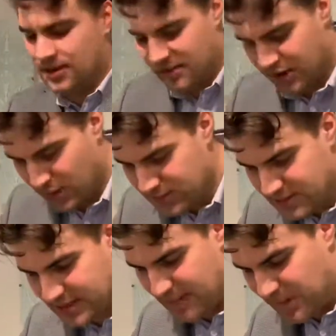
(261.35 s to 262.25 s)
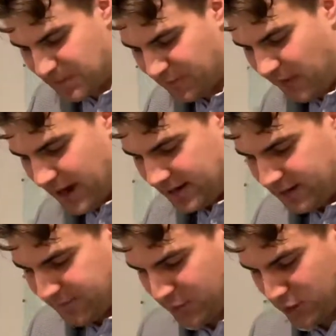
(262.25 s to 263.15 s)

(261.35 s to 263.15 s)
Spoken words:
The notes can be provided for you